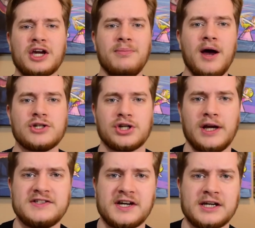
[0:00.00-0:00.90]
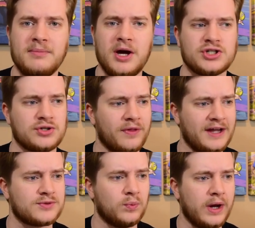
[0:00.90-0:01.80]
commercial, I said commercial,
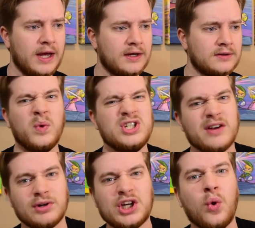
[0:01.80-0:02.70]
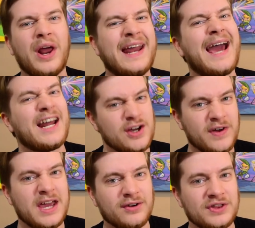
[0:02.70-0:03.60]
that's weird. We generally call it an ad over
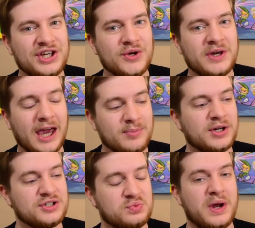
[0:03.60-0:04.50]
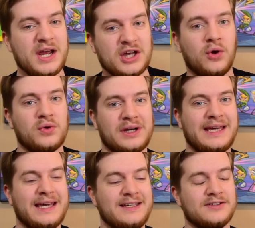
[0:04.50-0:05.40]
here in the UK because we're Cockney
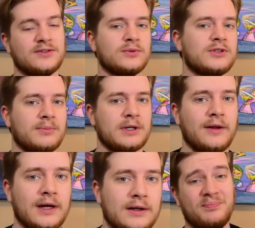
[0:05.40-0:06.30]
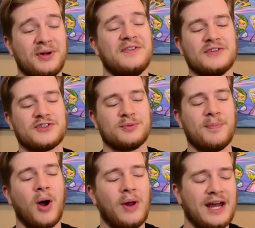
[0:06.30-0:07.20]
geezers or something like that. But in the Super
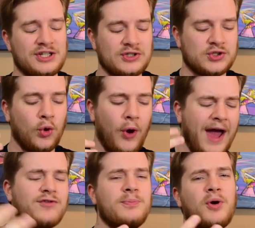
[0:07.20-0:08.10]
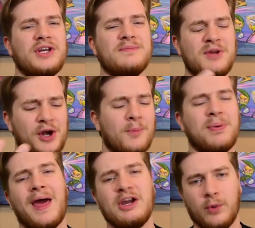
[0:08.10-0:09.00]
Bowl ad, you saw everybody, you know,
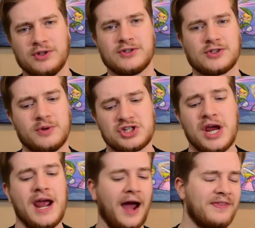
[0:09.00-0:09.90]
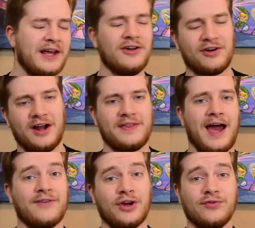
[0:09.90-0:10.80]
playing 1-2 Switch and they look like they're
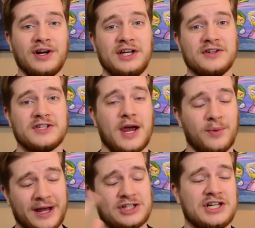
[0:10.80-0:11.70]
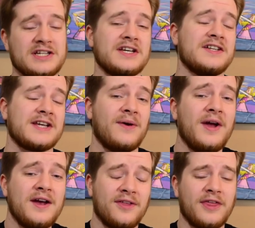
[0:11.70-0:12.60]
having a really good time when actually it turns out
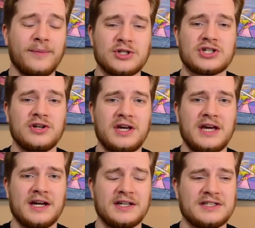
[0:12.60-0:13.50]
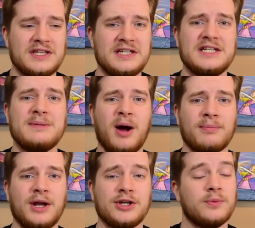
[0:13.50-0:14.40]
that they were just looking at the debug
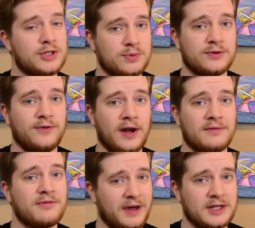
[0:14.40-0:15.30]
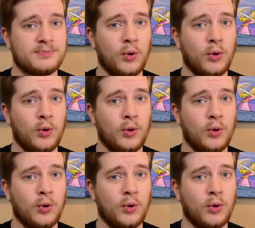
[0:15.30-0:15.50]
menu, which was fun. Thanks,